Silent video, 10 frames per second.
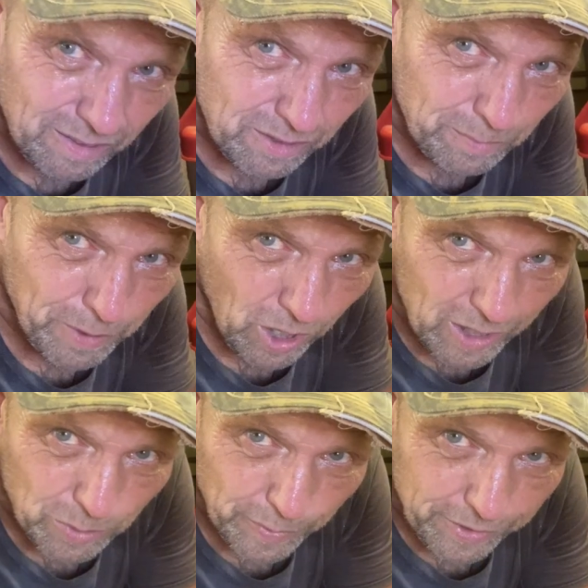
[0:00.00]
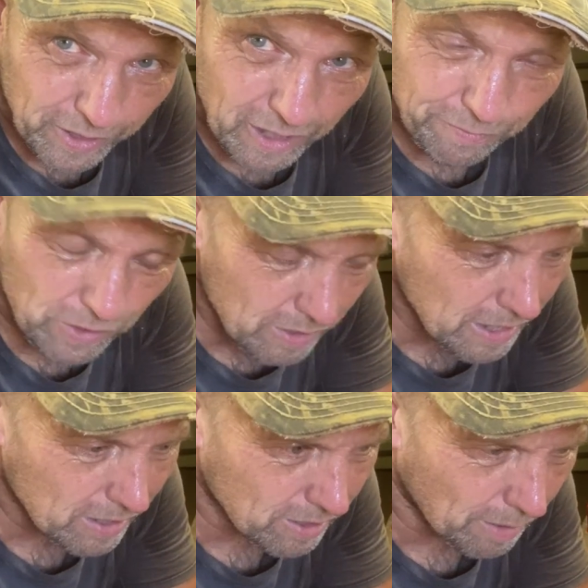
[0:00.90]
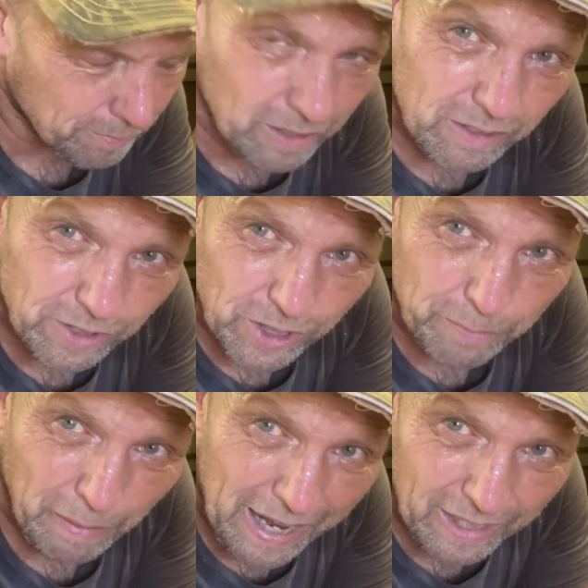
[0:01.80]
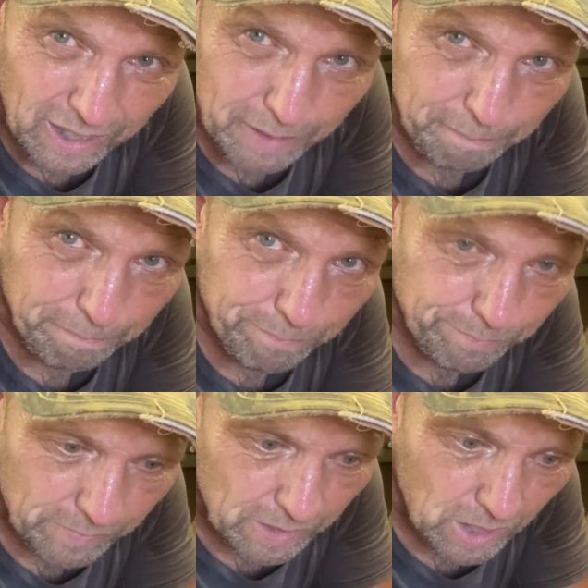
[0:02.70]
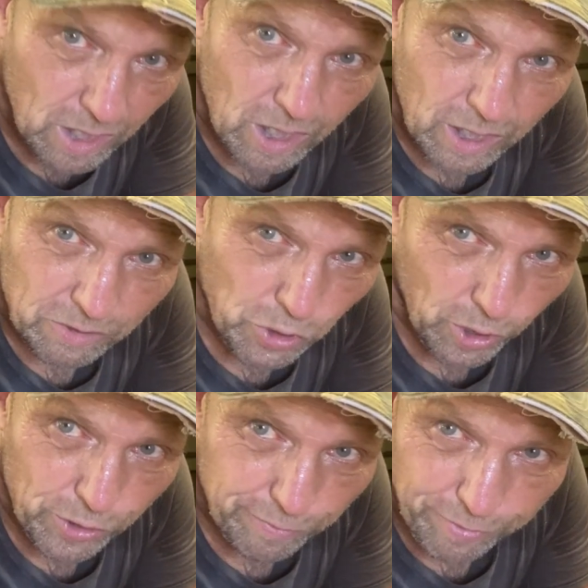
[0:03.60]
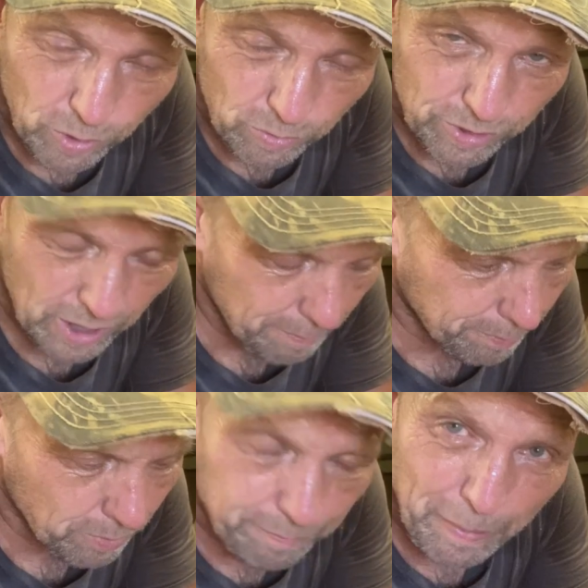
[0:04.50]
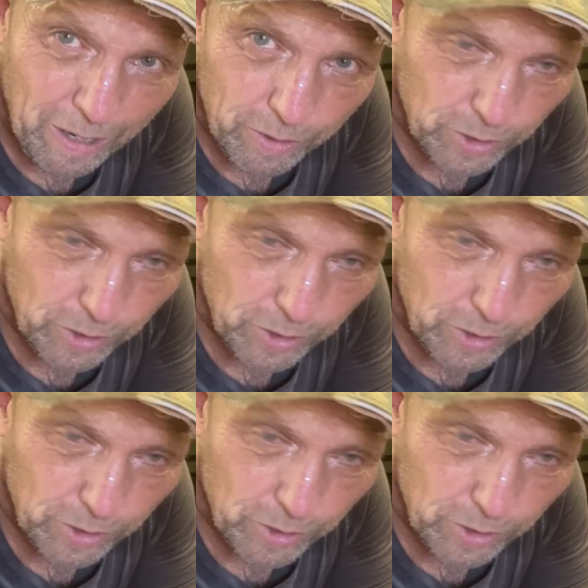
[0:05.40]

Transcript: to be honest with you, if you need something to just back up, charge your phones up, power